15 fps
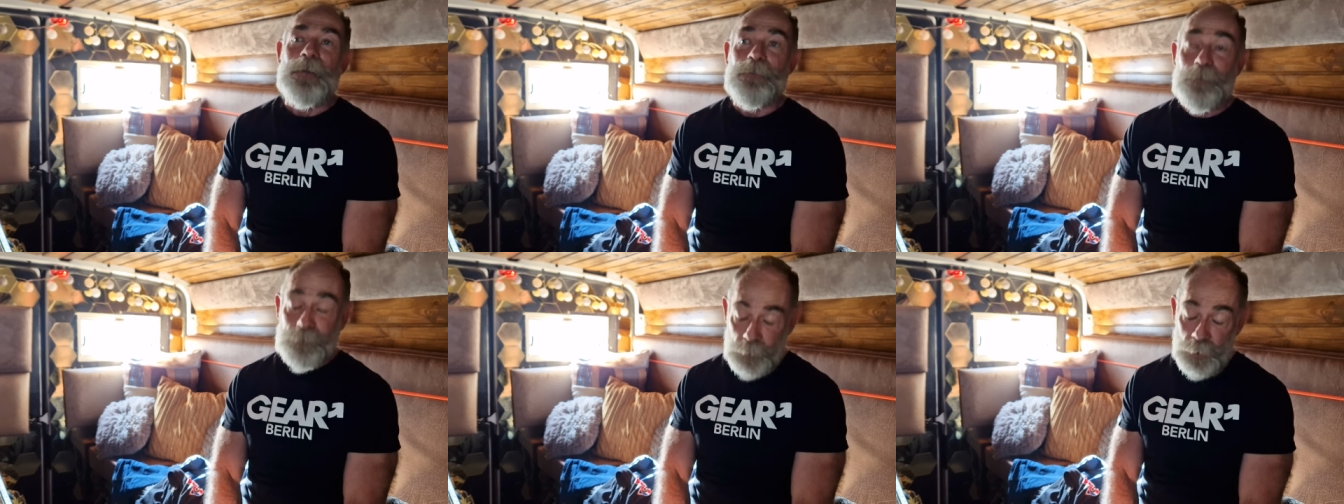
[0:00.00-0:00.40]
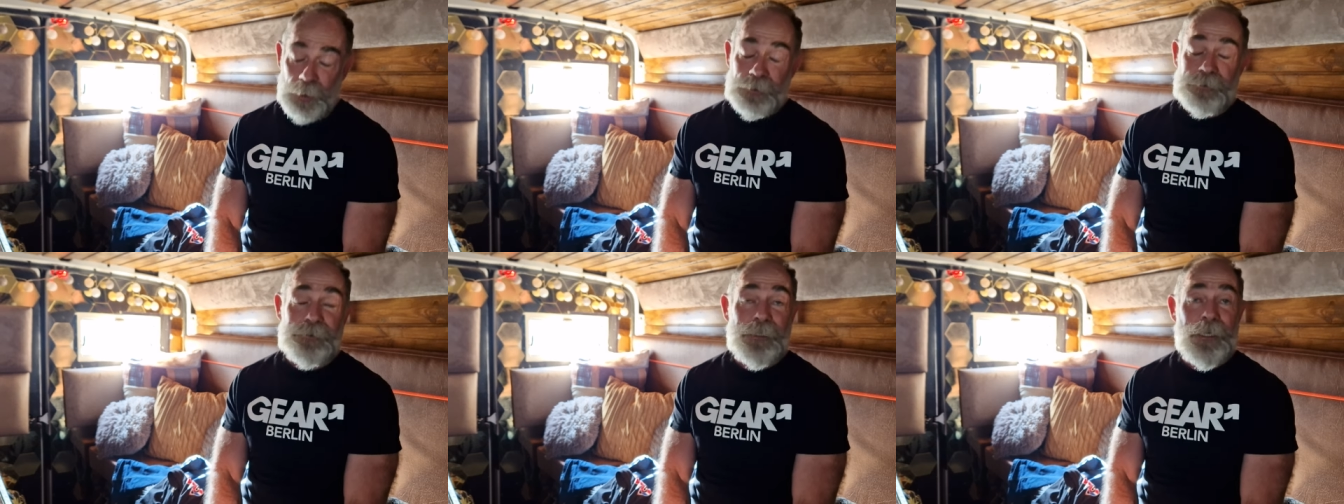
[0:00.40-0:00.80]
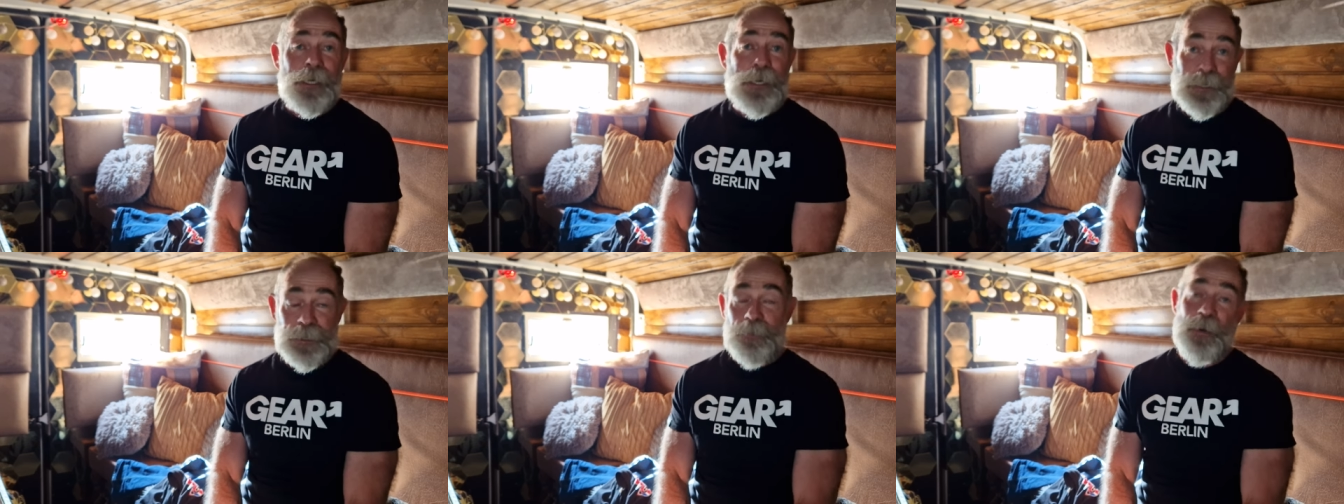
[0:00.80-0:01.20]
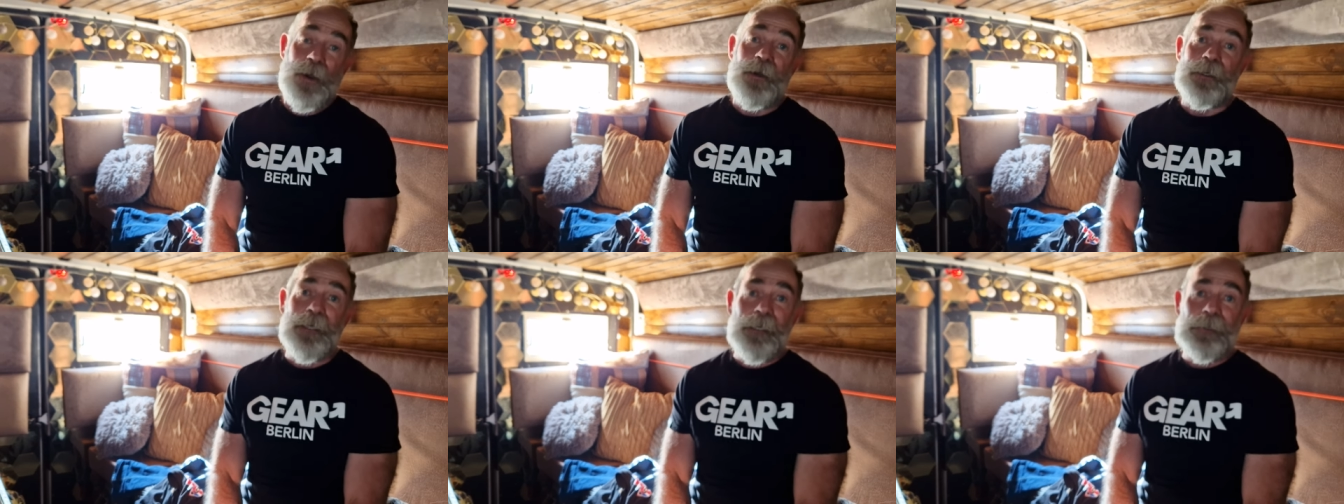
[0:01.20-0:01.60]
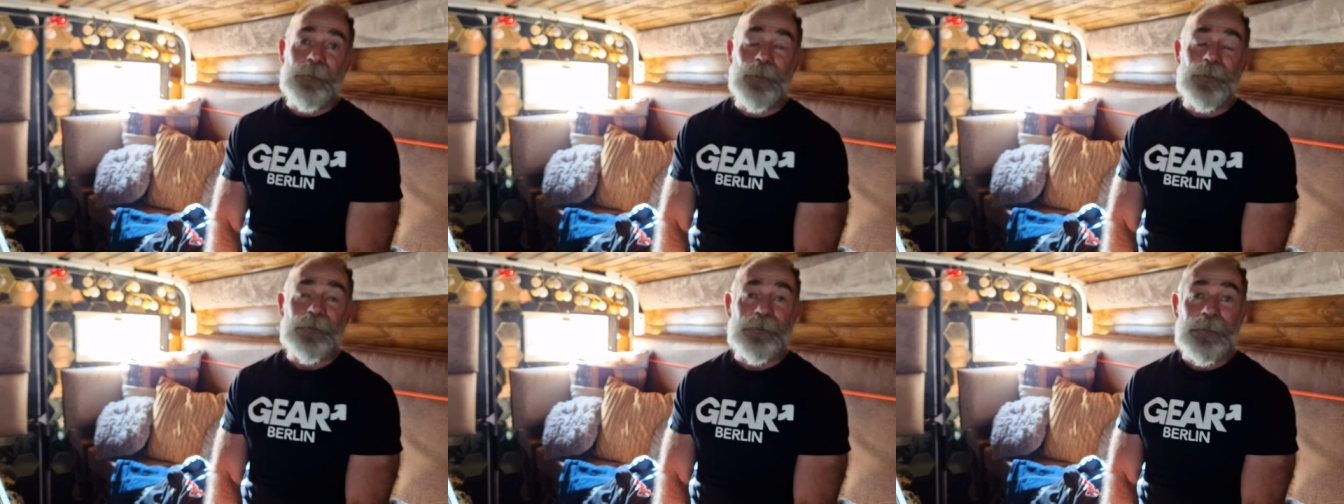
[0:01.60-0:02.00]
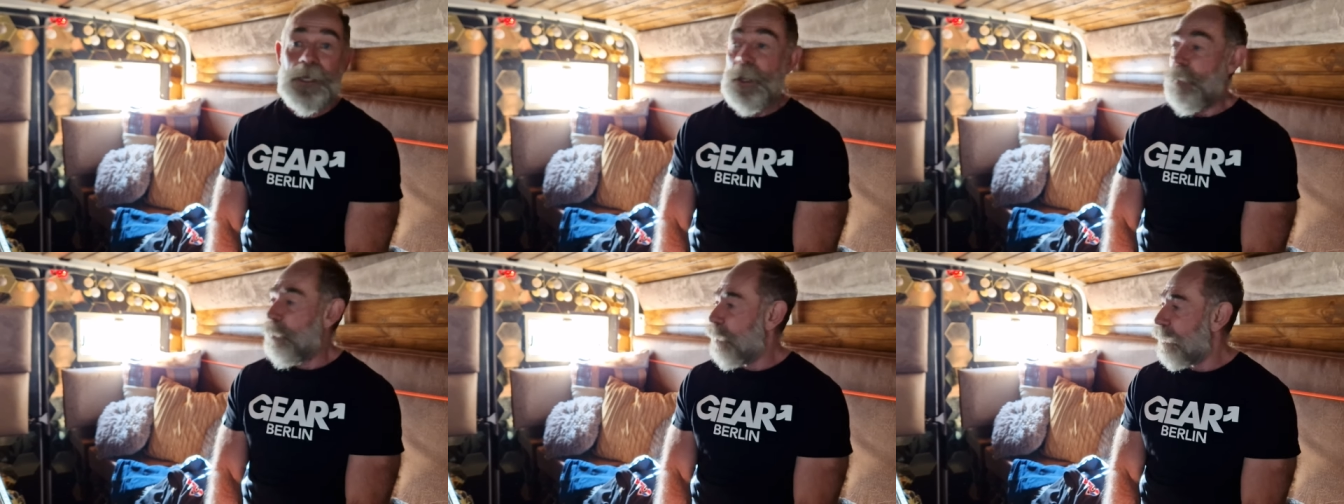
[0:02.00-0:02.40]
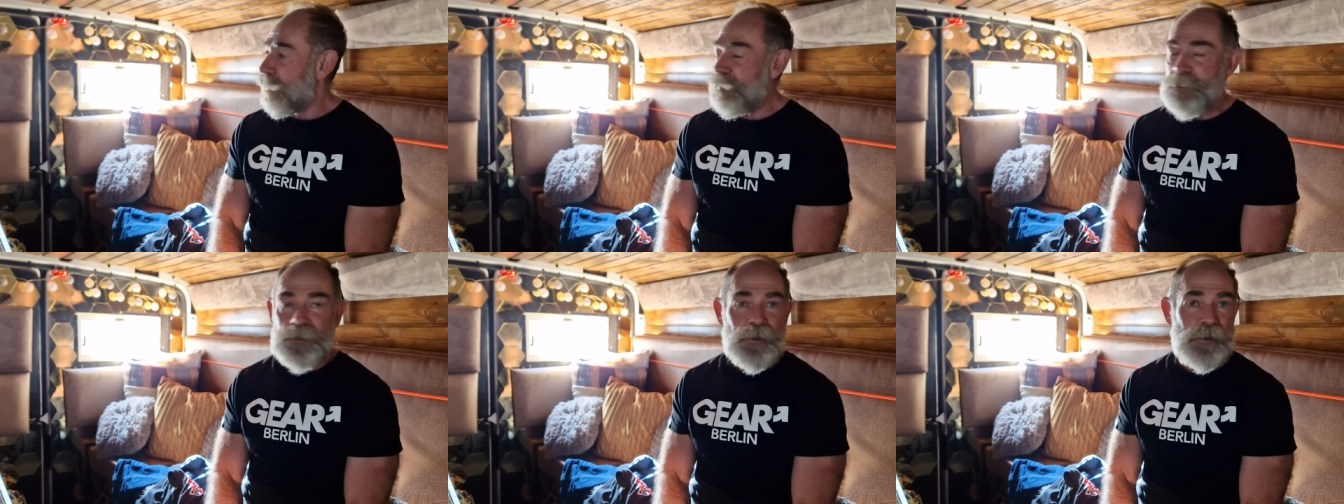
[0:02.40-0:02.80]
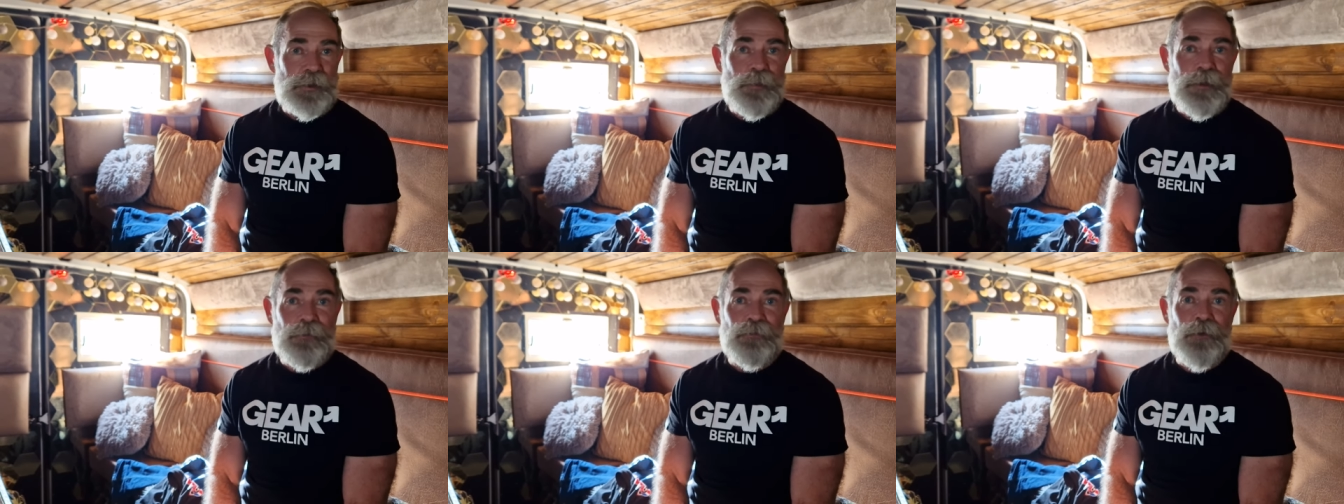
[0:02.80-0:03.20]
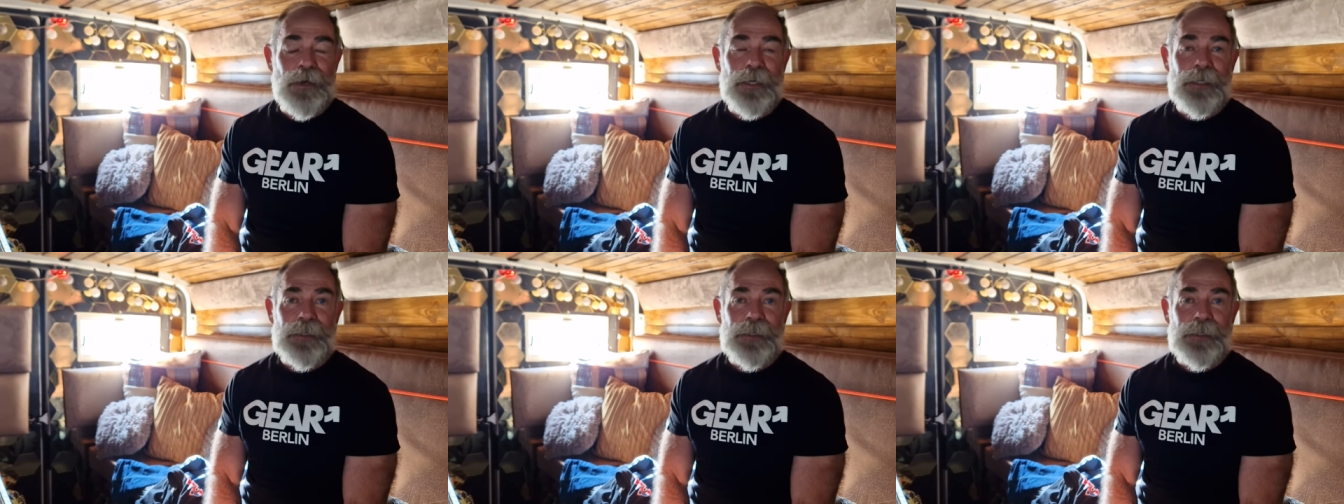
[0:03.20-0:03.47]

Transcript: parked in a parking lot, but it suits me fine.